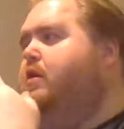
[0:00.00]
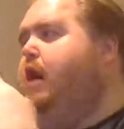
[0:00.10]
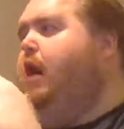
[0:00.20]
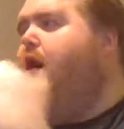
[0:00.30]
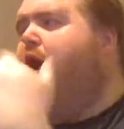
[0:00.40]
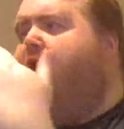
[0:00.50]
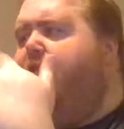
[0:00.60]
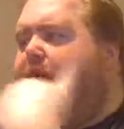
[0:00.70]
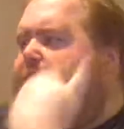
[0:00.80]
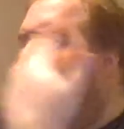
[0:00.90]
I'll have
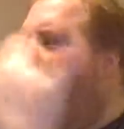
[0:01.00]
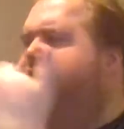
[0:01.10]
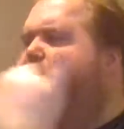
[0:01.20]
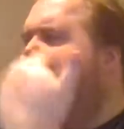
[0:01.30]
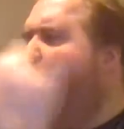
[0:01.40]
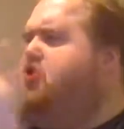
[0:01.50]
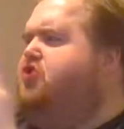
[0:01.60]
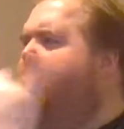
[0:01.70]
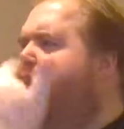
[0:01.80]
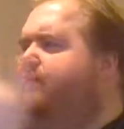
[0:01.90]
my mind fresh
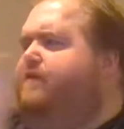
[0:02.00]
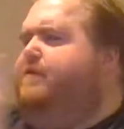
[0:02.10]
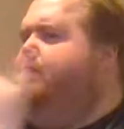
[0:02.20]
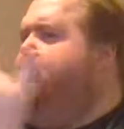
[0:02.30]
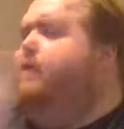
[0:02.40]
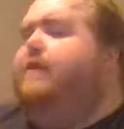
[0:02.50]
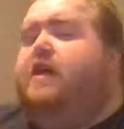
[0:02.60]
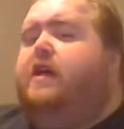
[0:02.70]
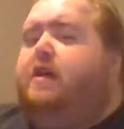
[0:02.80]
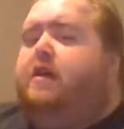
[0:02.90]
off of the
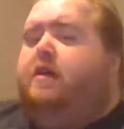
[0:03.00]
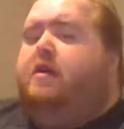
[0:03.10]
movie,